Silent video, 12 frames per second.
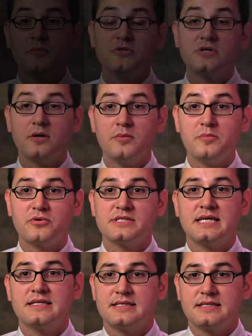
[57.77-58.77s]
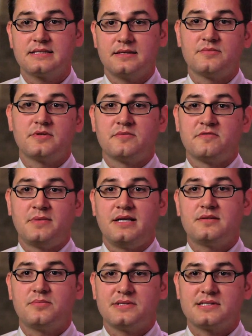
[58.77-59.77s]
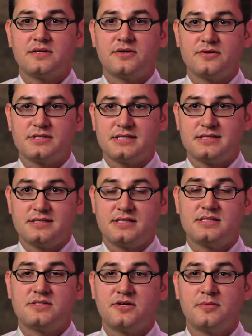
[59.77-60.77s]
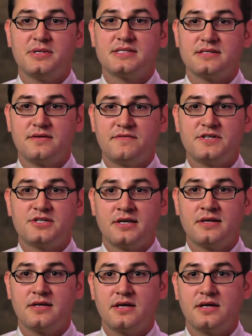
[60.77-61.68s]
most common presenting symptom of multiple sclerosis is disturbance in vision